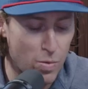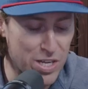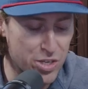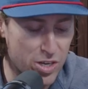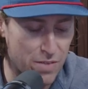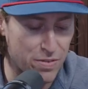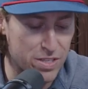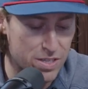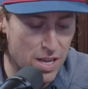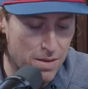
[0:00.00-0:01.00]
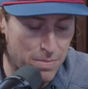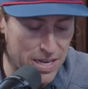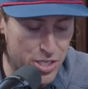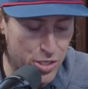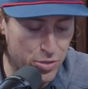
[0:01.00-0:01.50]
Western Conference. My
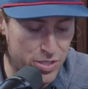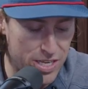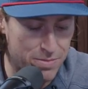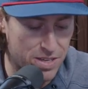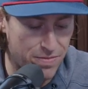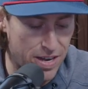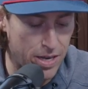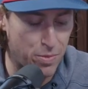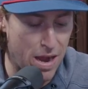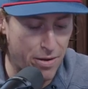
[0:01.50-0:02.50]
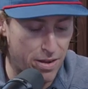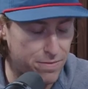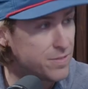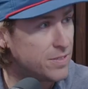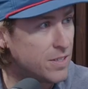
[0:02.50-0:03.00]
2 teams I'm very proud
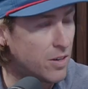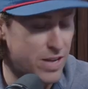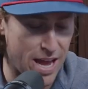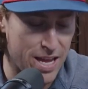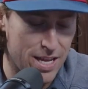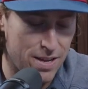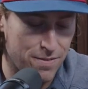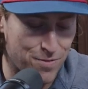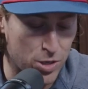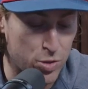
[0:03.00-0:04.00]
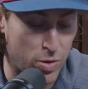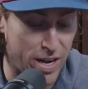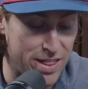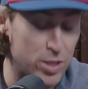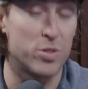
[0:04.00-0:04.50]
of, okay? First one,
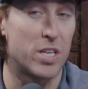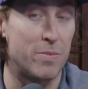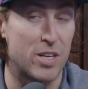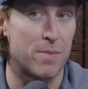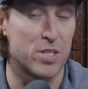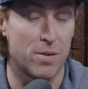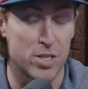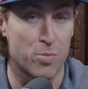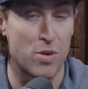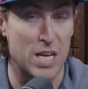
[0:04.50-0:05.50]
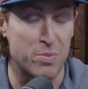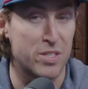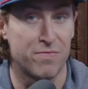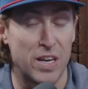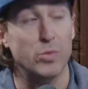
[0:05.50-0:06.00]
and this one's going to be a surprise
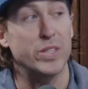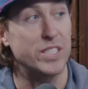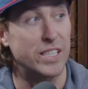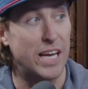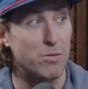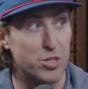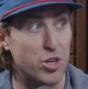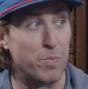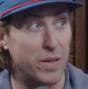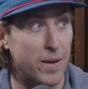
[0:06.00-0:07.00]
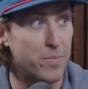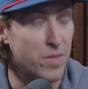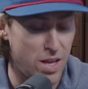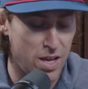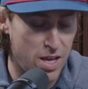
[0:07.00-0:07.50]
because very recently I was chirping them,
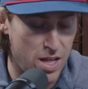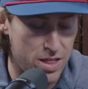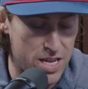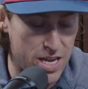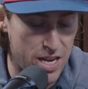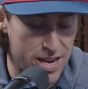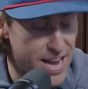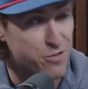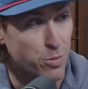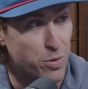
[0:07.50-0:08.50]
the Nashville